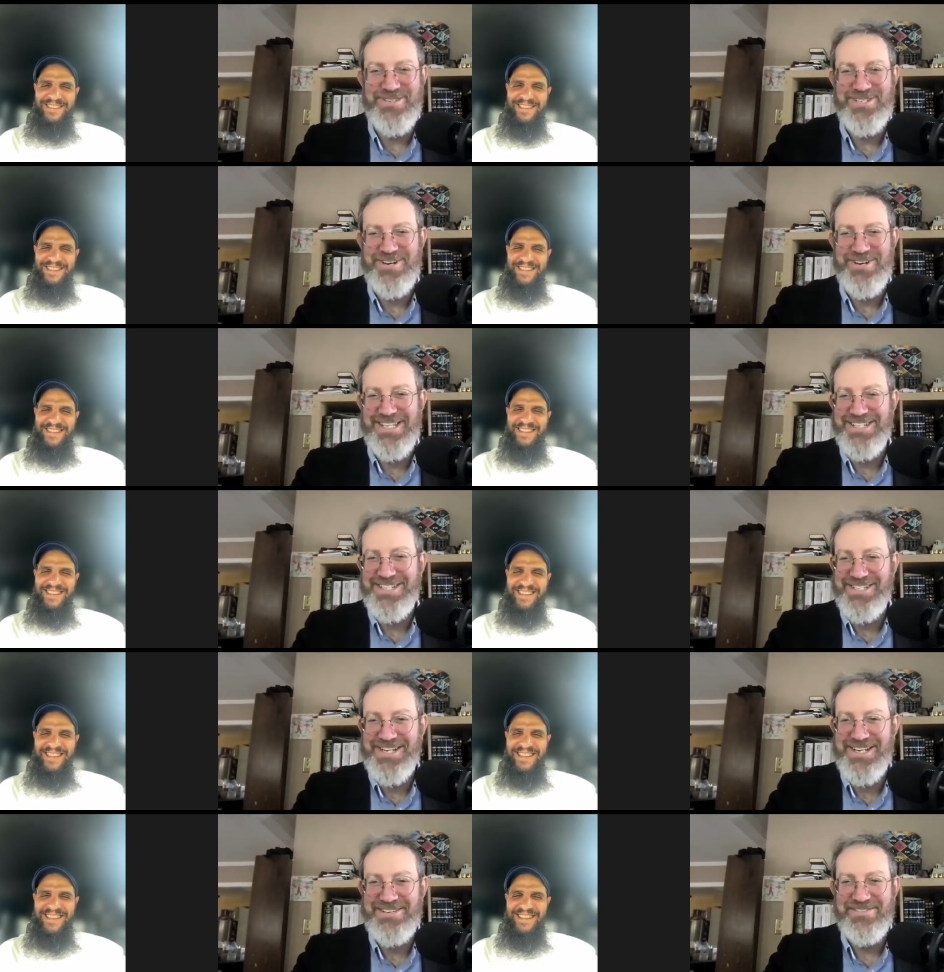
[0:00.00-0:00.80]
Speaker 1: Bizrat
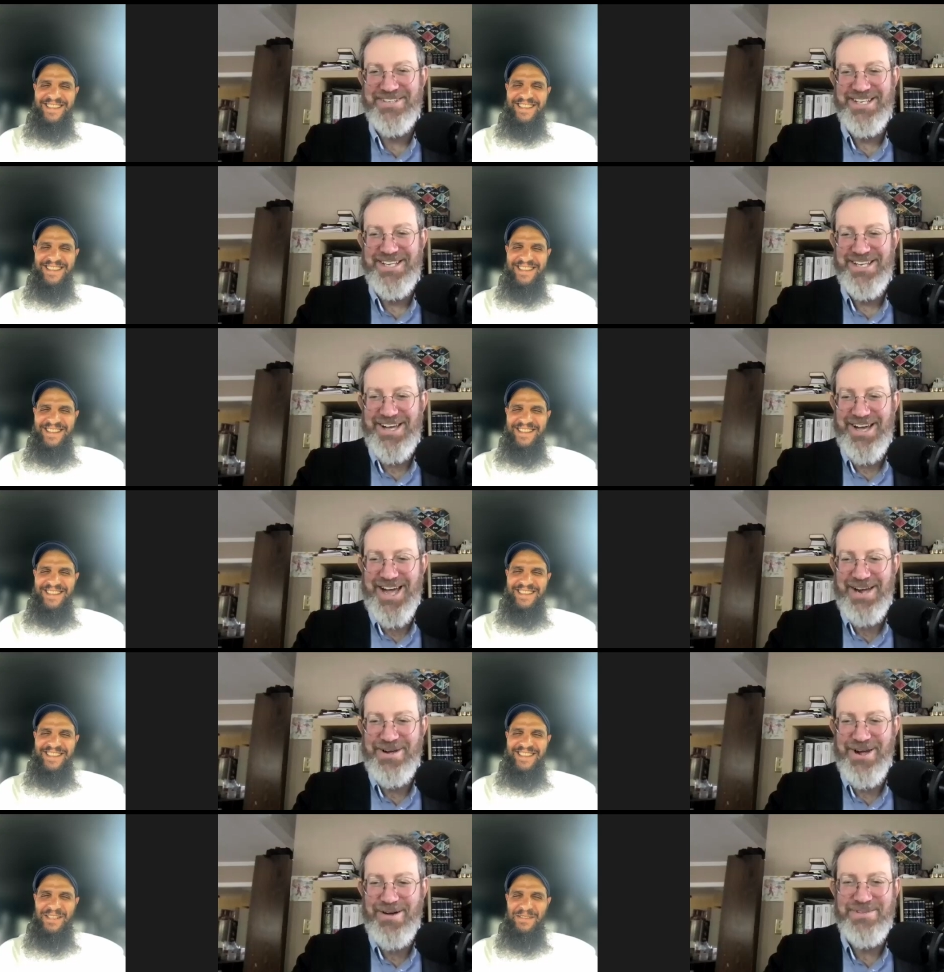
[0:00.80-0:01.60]
Hashem.
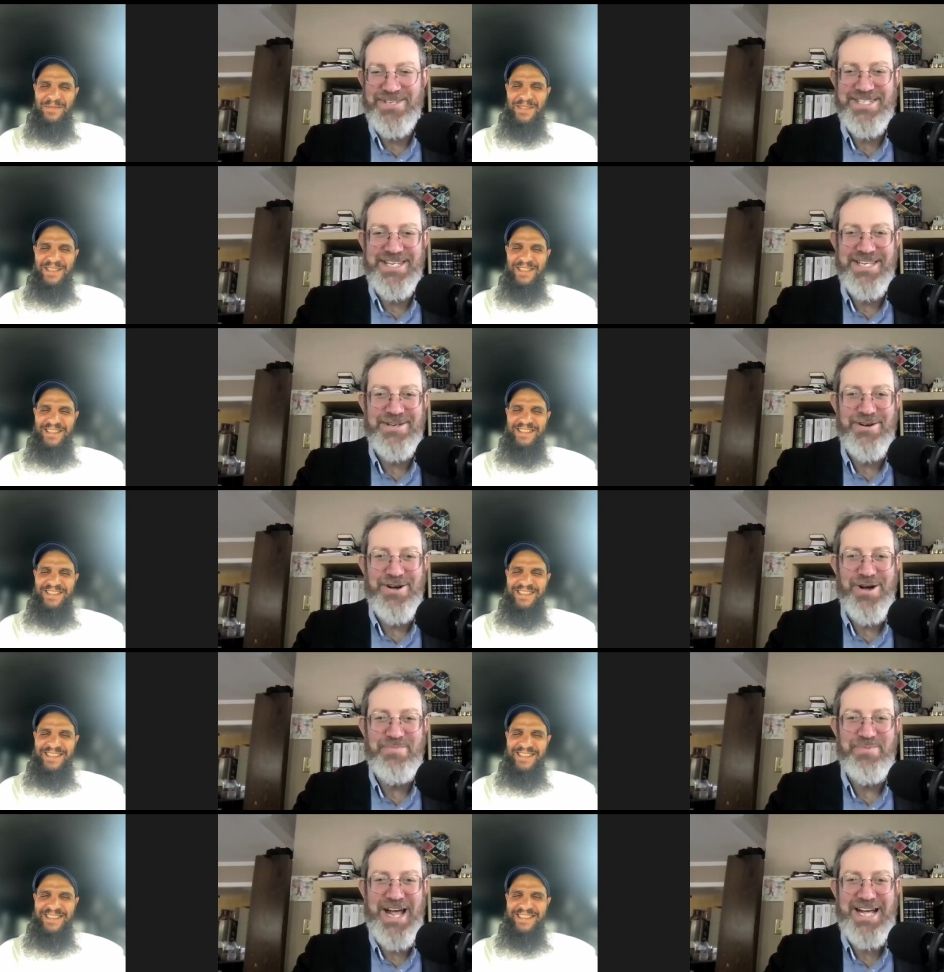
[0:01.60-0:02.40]
I we hope to see you
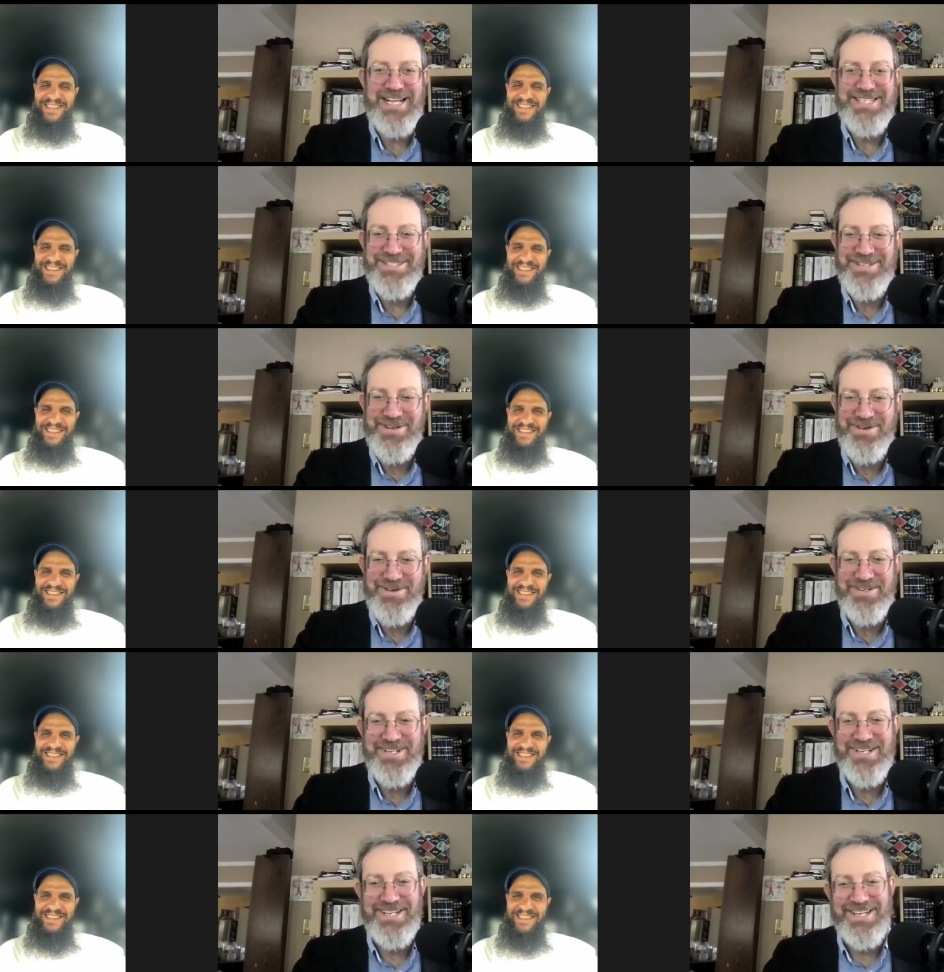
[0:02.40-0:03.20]
all back
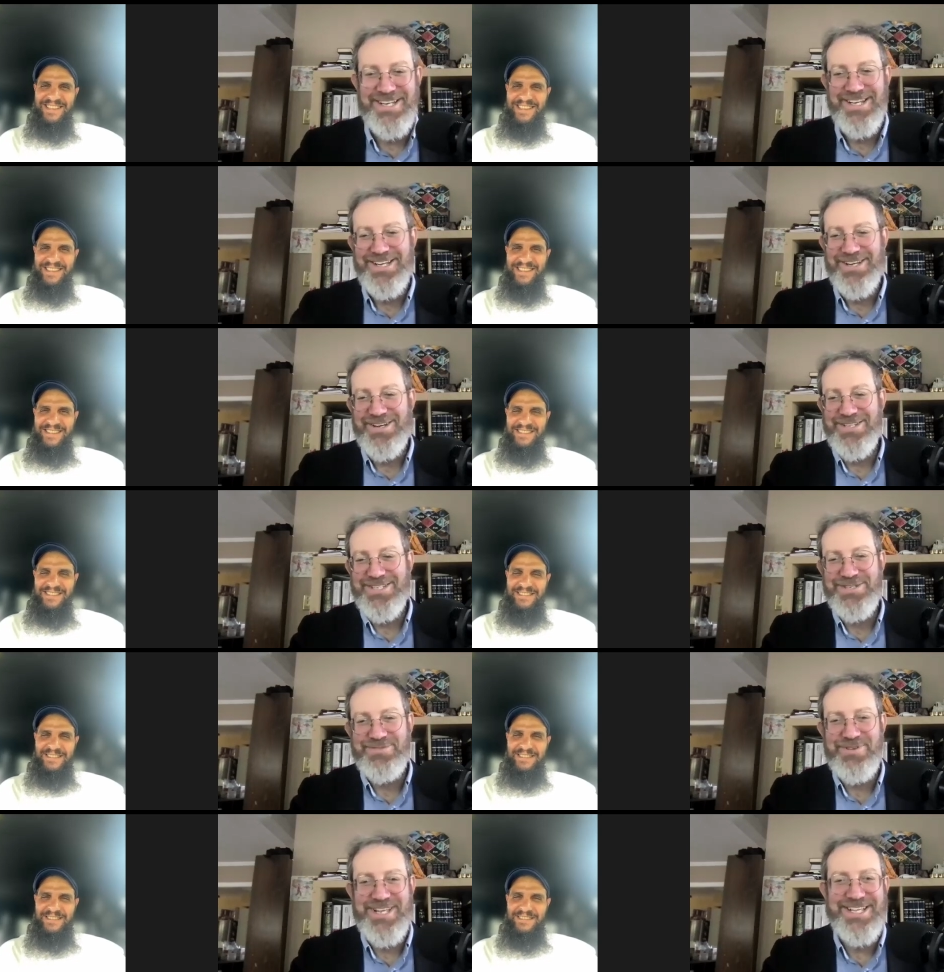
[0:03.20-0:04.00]
soon on
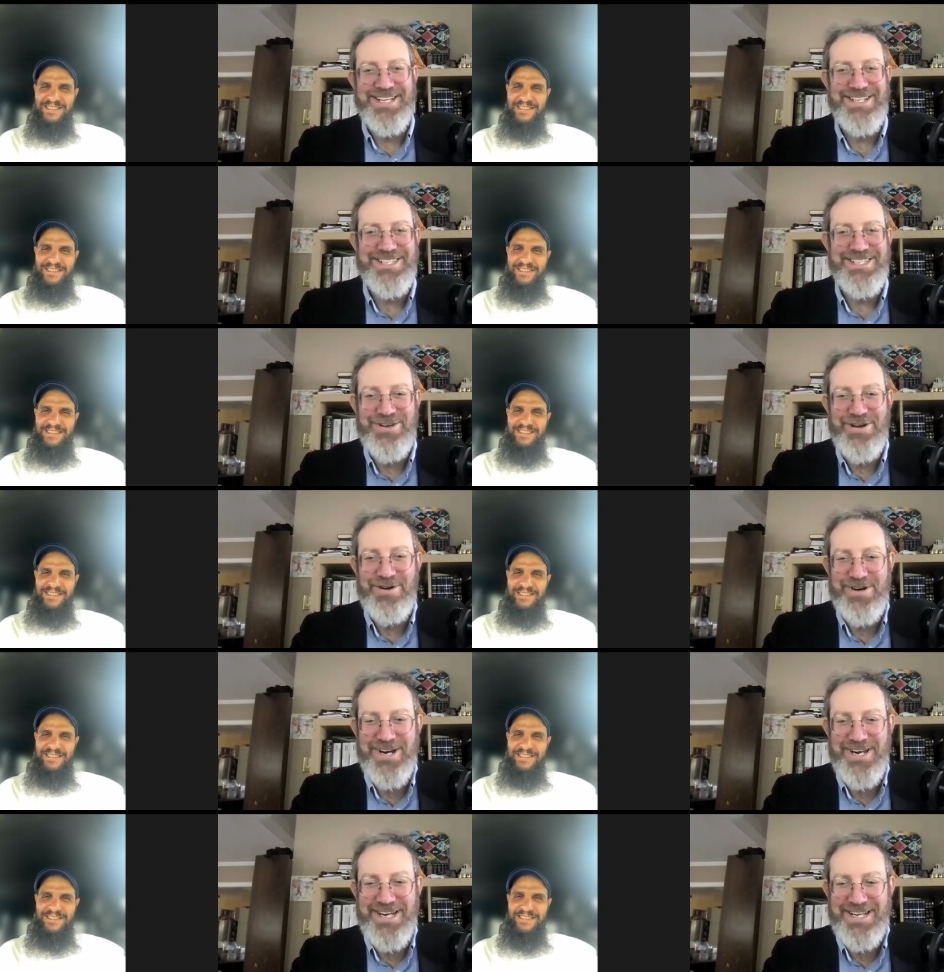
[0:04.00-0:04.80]
Sweet Good
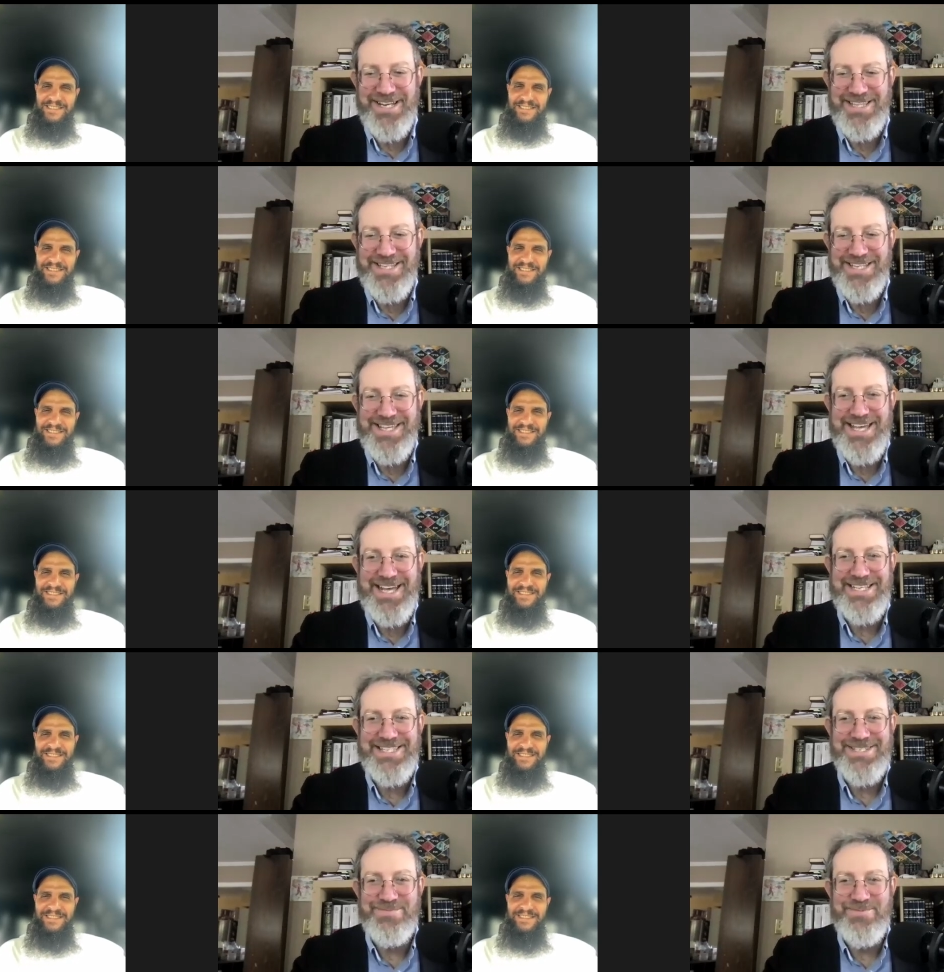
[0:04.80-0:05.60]
Torah and the
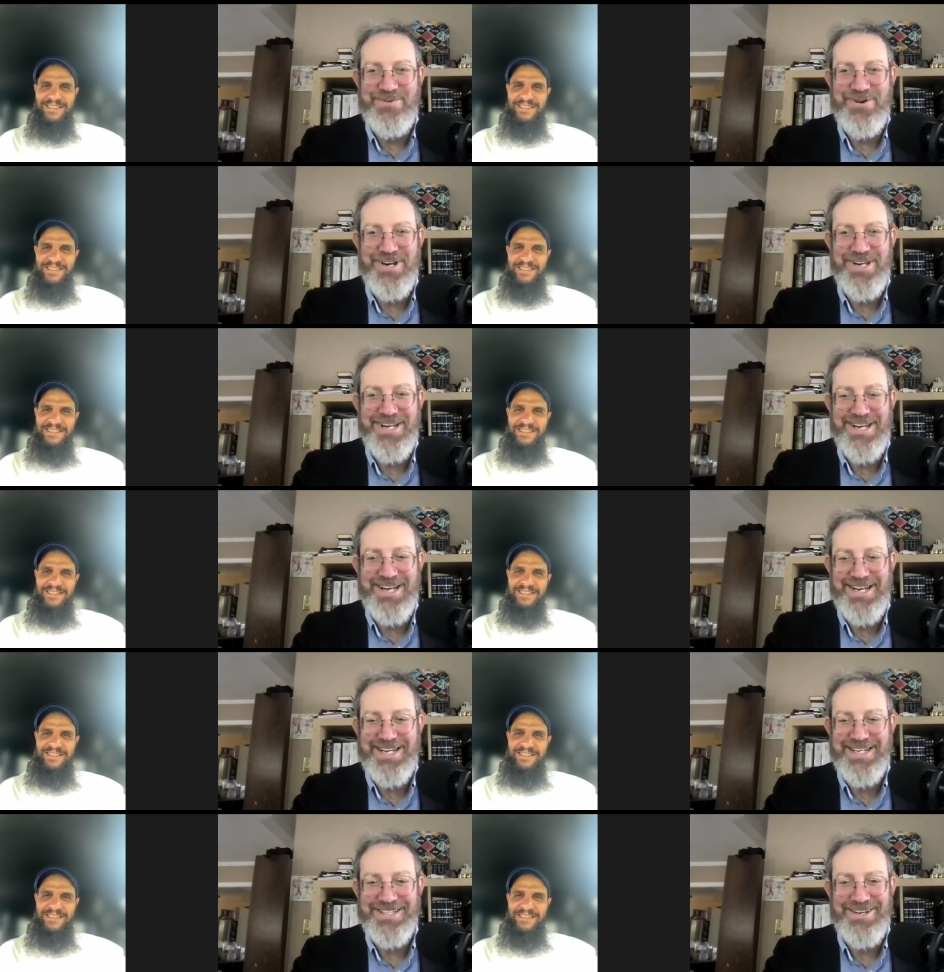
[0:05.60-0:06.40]
Gates of
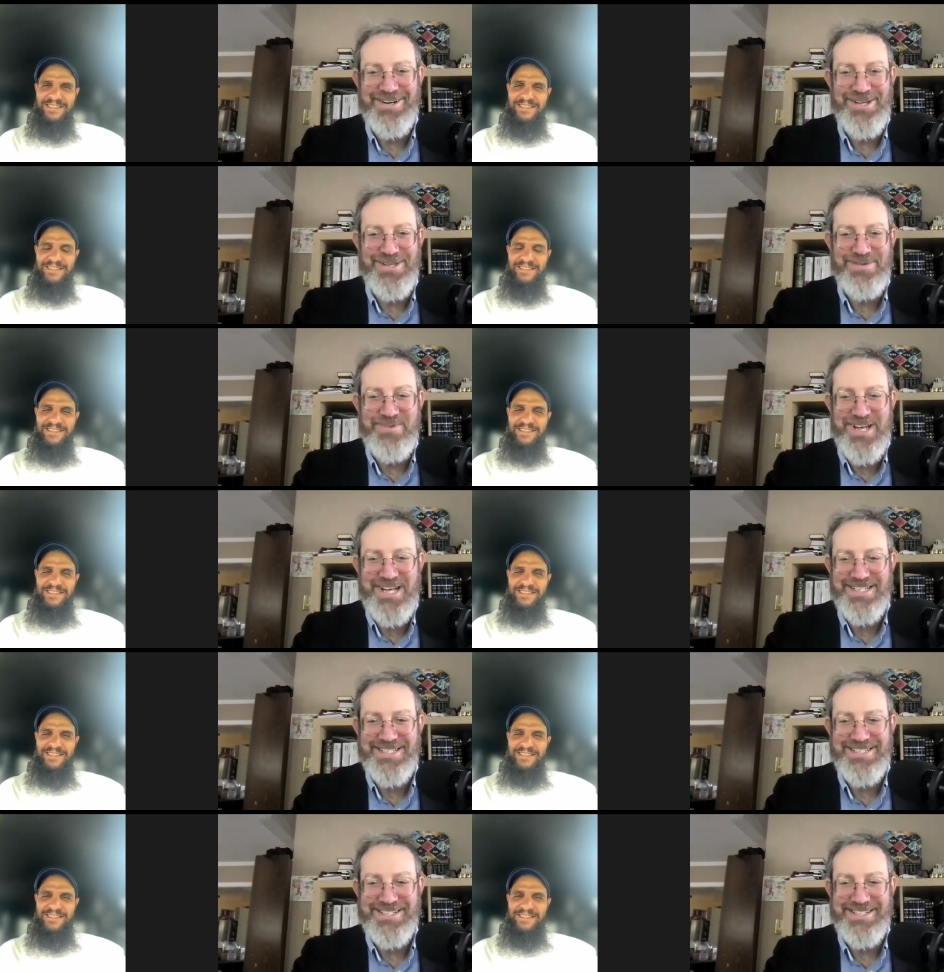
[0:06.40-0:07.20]
Mordecai. All the
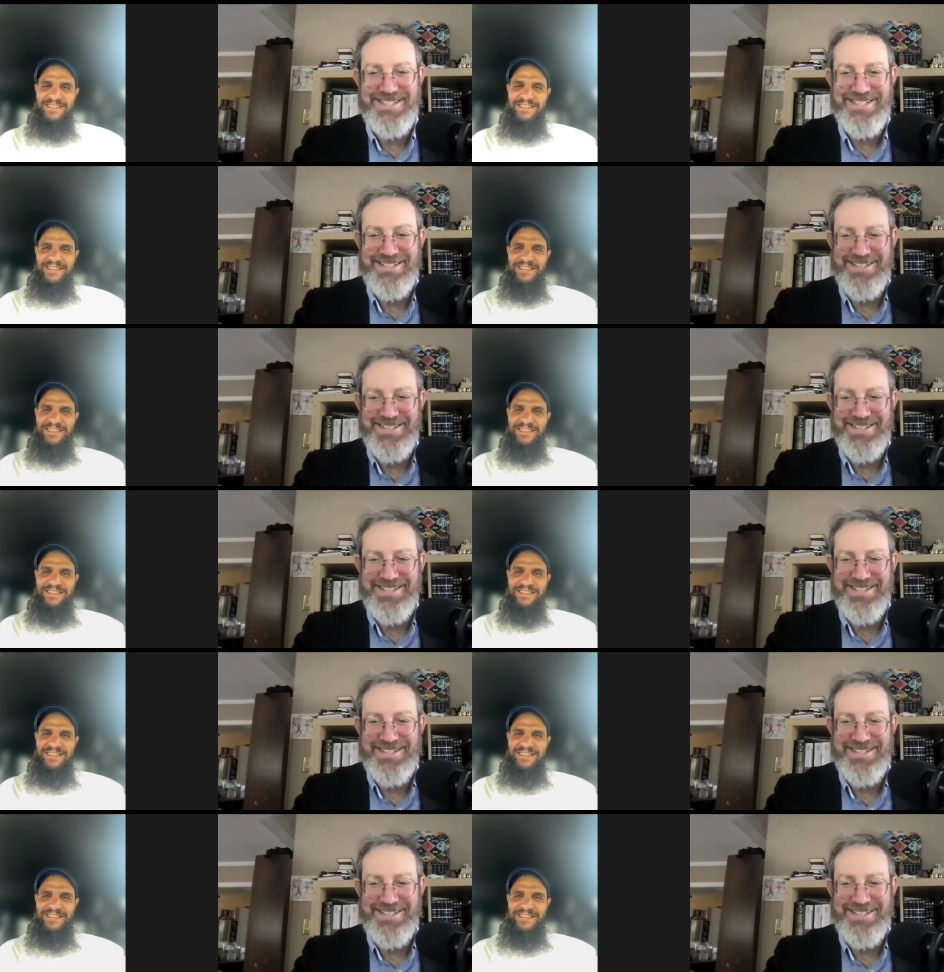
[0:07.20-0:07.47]
best.